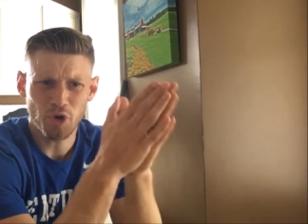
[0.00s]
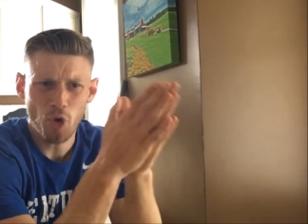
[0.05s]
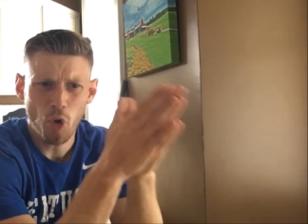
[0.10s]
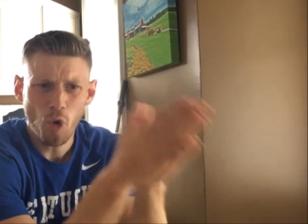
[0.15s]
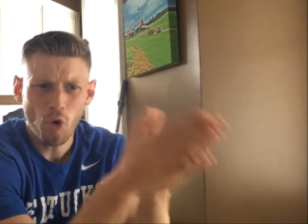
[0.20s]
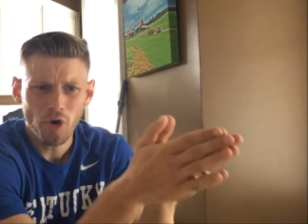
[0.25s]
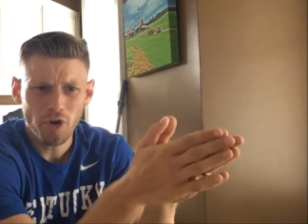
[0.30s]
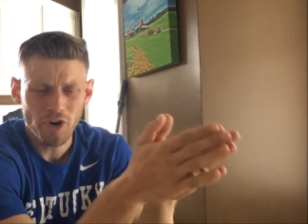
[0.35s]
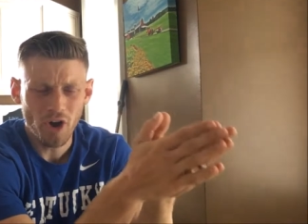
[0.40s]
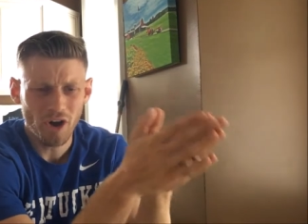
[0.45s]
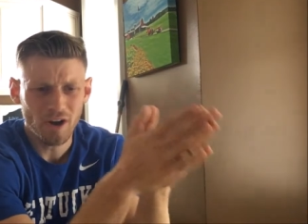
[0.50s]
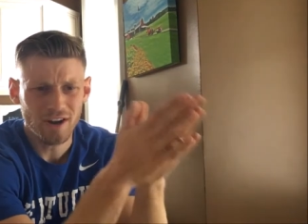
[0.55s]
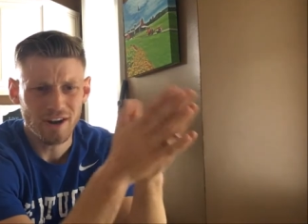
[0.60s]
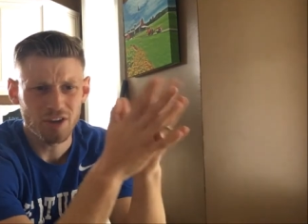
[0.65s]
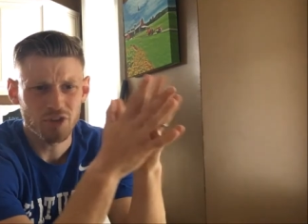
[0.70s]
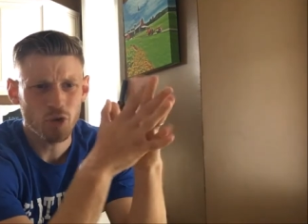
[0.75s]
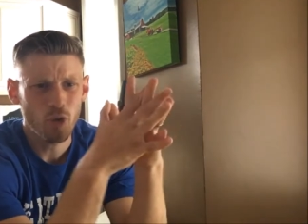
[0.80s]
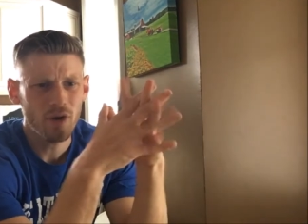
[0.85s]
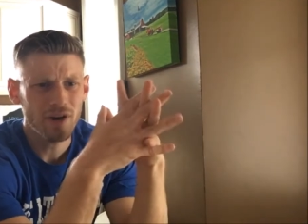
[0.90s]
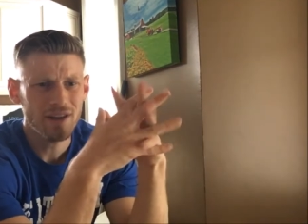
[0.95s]
a corn dog
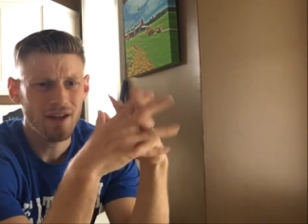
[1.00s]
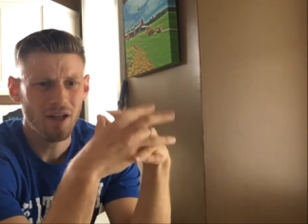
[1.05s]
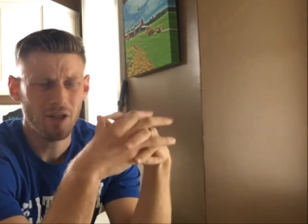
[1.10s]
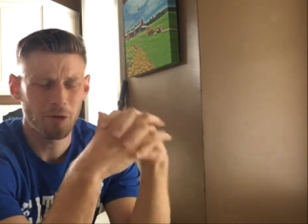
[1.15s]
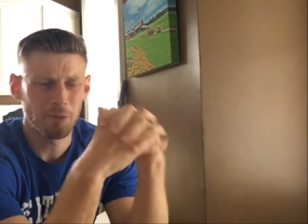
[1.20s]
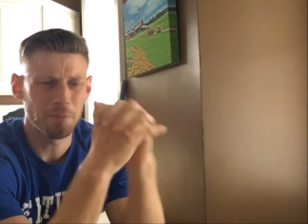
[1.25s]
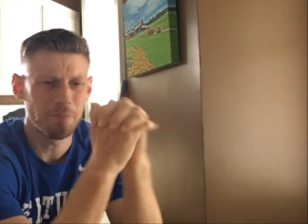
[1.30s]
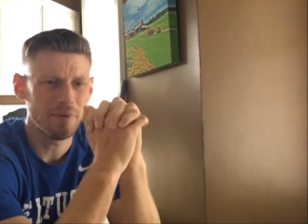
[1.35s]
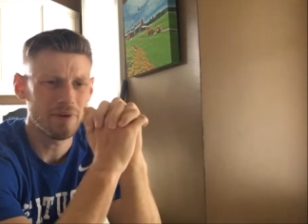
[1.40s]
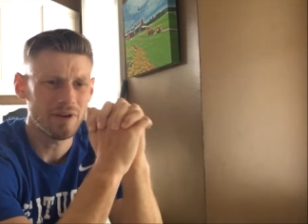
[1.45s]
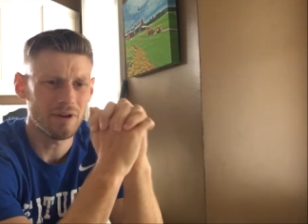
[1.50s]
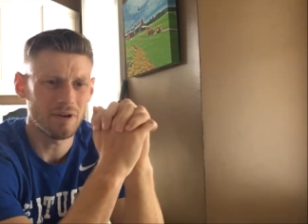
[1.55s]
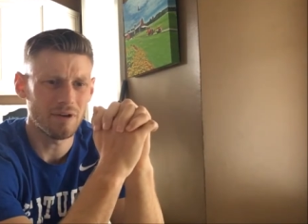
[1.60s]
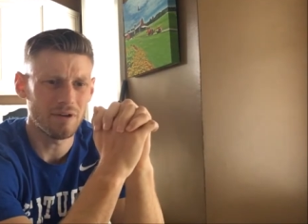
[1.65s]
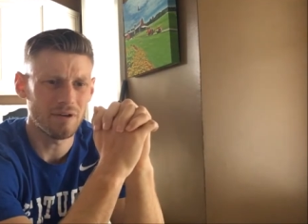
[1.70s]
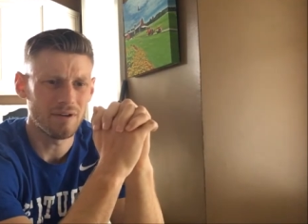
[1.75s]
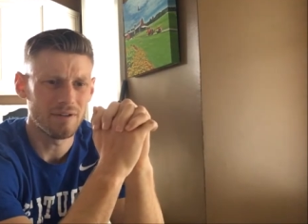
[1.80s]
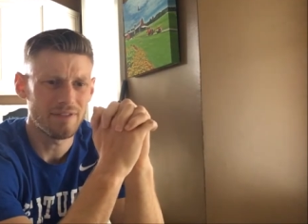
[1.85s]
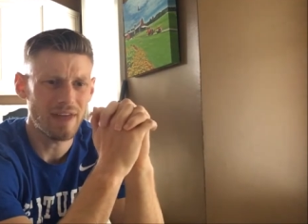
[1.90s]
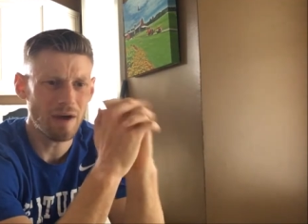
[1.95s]
and a $20
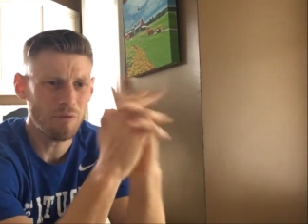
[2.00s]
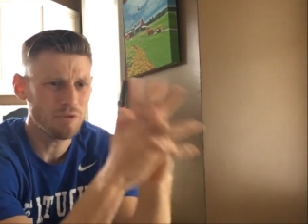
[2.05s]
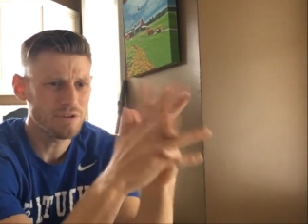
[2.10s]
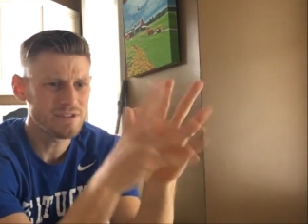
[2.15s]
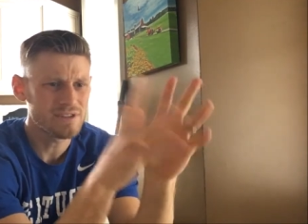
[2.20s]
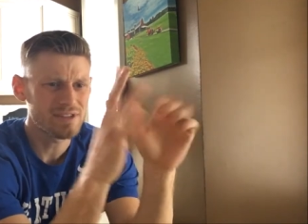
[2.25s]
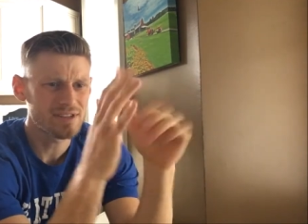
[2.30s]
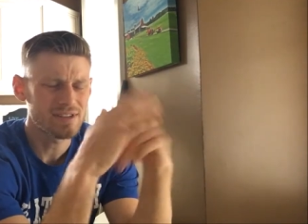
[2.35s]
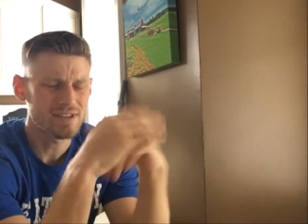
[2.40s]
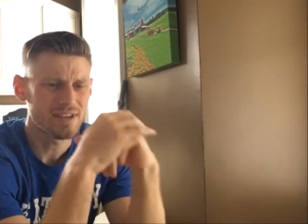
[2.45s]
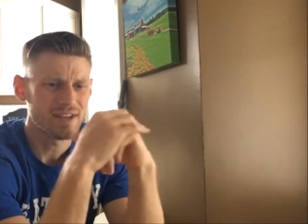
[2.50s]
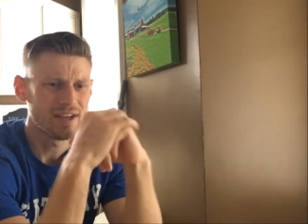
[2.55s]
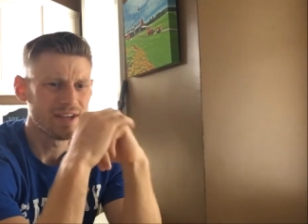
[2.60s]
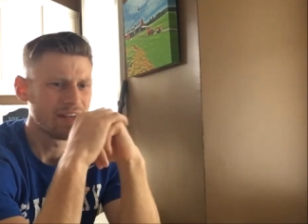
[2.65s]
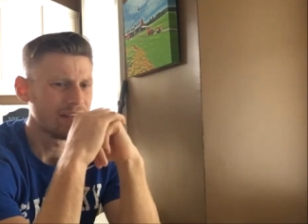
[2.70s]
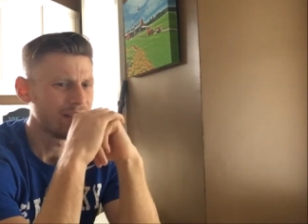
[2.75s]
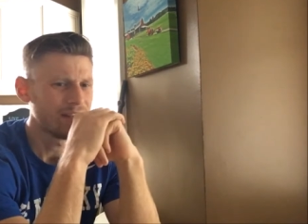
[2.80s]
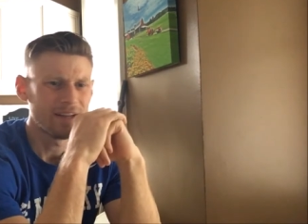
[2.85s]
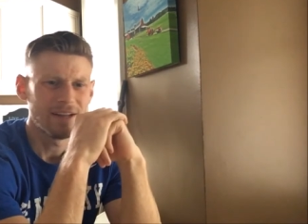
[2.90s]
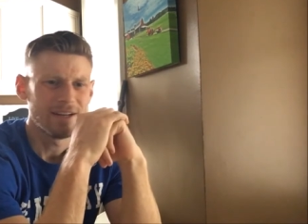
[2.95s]
bill. That one's...
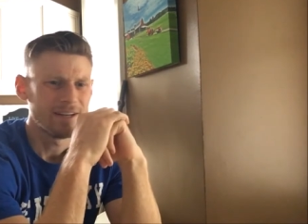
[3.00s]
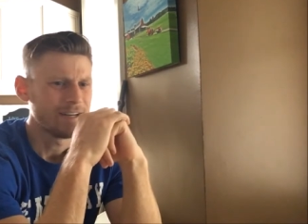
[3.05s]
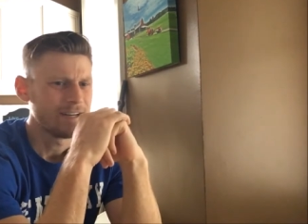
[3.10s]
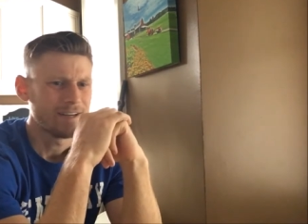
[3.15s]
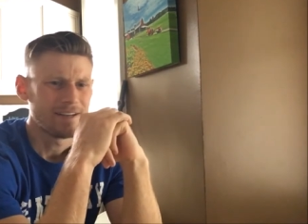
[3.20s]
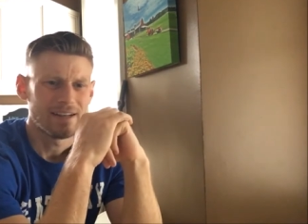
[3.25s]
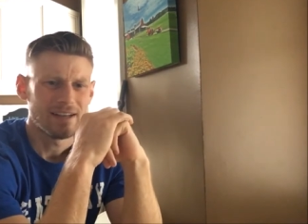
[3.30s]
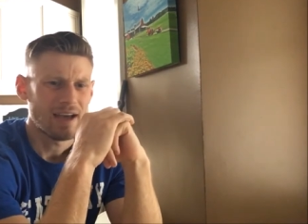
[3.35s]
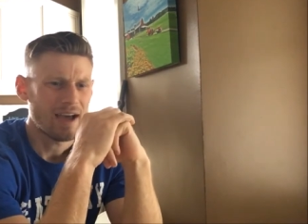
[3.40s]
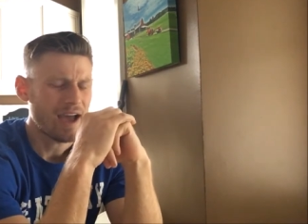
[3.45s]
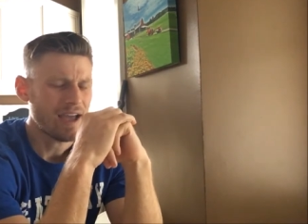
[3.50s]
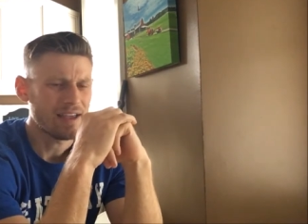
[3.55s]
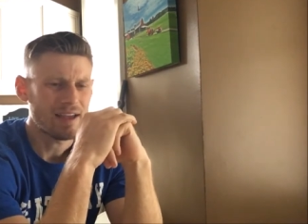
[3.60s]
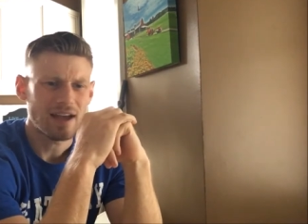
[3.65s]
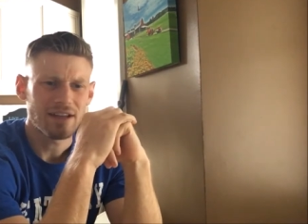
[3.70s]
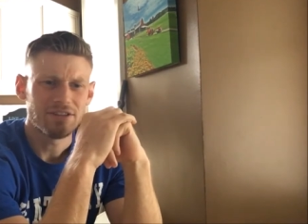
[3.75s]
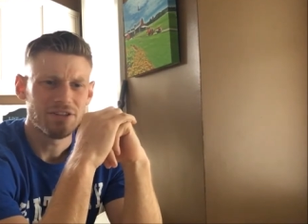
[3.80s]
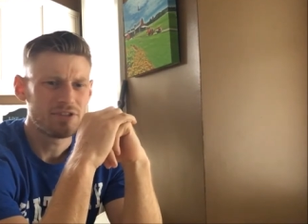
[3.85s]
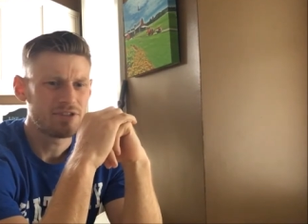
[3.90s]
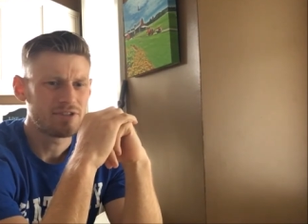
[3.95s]

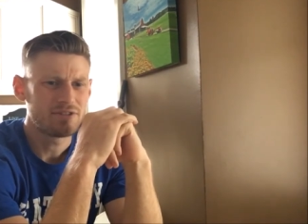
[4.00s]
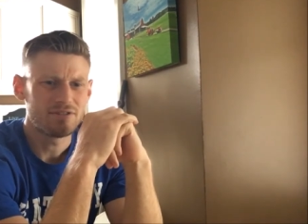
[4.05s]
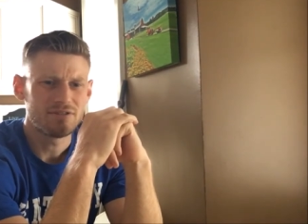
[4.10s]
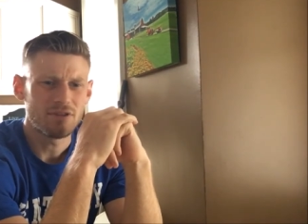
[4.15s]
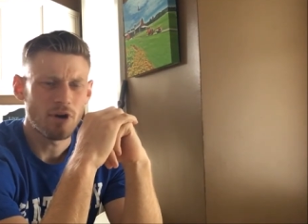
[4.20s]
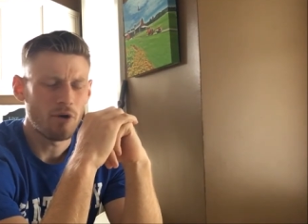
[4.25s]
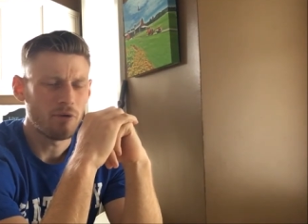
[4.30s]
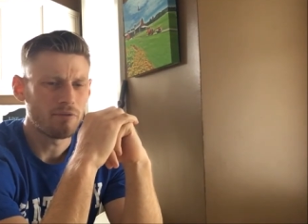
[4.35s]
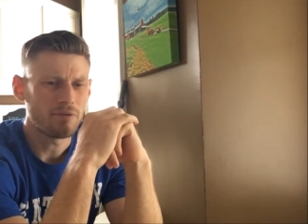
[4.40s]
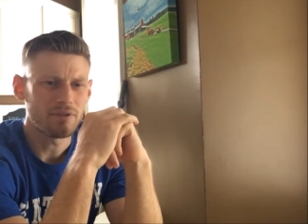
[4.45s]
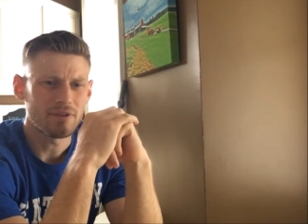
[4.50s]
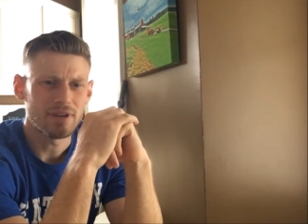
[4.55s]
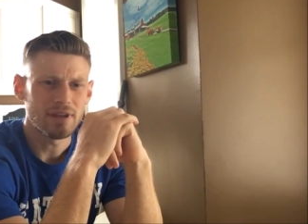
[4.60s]
I just don't